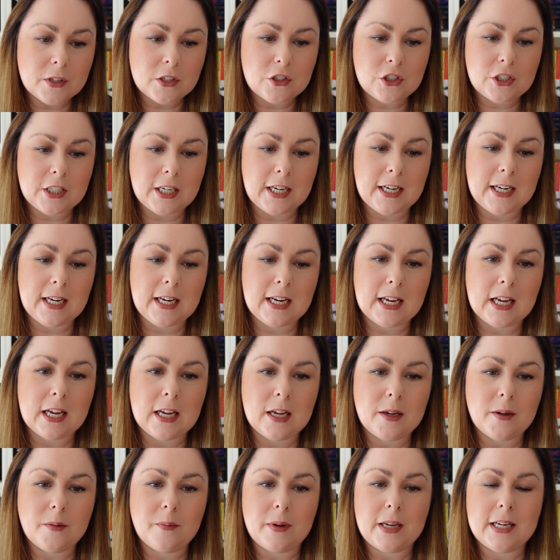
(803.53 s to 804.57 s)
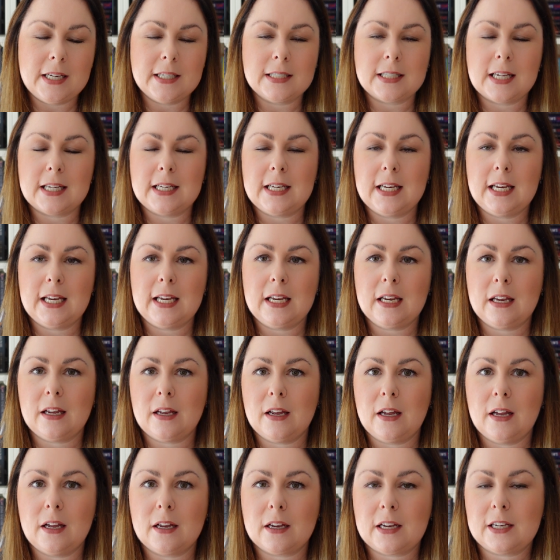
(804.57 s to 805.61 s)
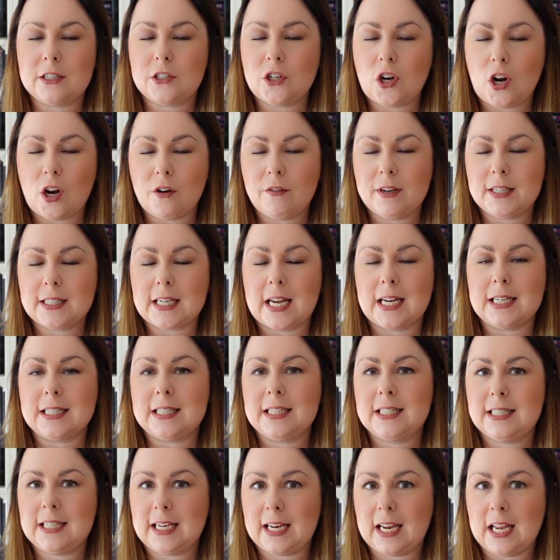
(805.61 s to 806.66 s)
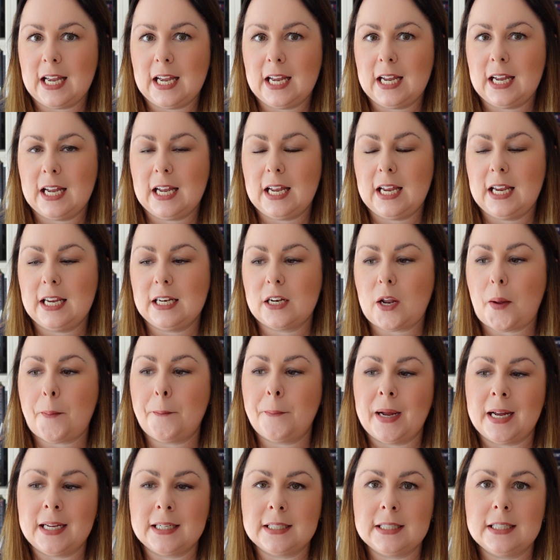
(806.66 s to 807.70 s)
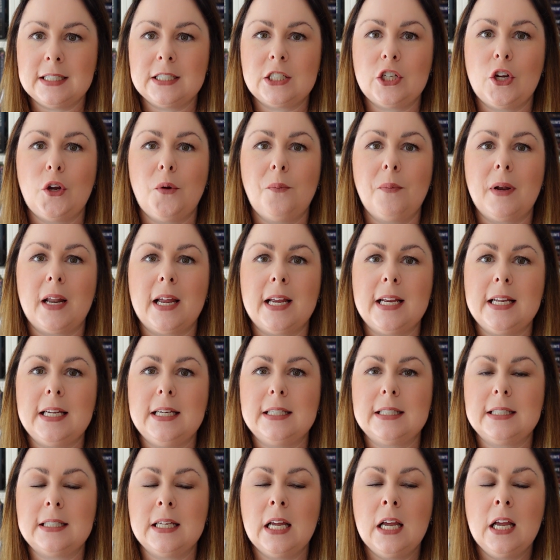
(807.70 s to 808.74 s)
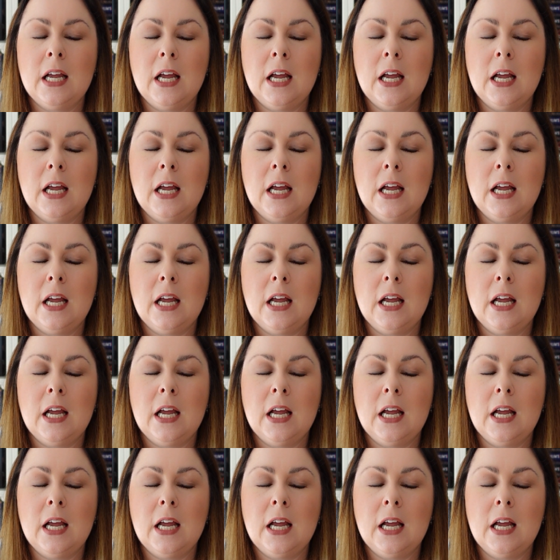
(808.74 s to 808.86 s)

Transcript: She is a guitarist and singer in a band who plays